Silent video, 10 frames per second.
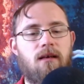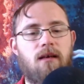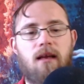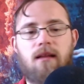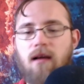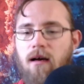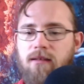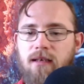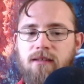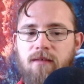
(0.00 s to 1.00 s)
In the
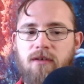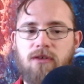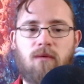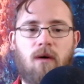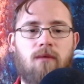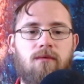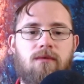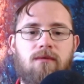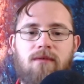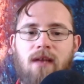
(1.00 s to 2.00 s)
context of this quote,
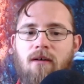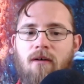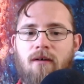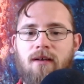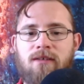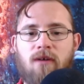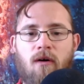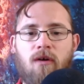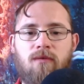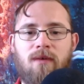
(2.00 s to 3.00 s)
Descartes is
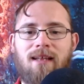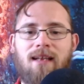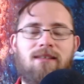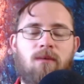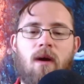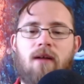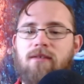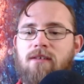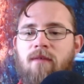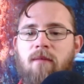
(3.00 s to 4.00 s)
arguing that his
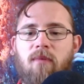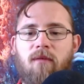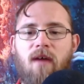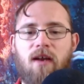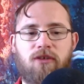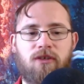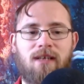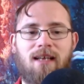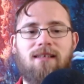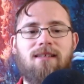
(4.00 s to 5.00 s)
awareness of imperfection
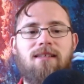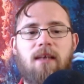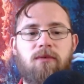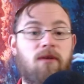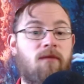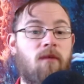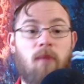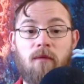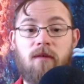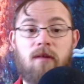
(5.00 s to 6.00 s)
and conception of a
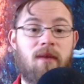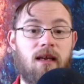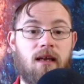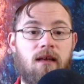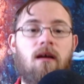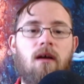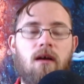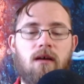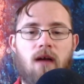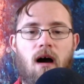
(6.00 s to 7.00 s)
perfect being,
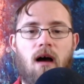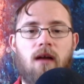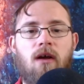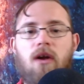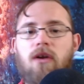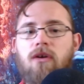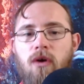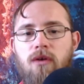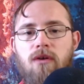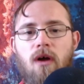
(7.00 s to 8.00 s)
God,
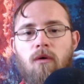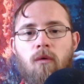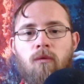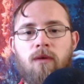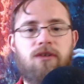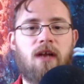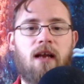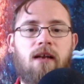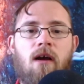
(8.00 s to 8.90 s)
could not originate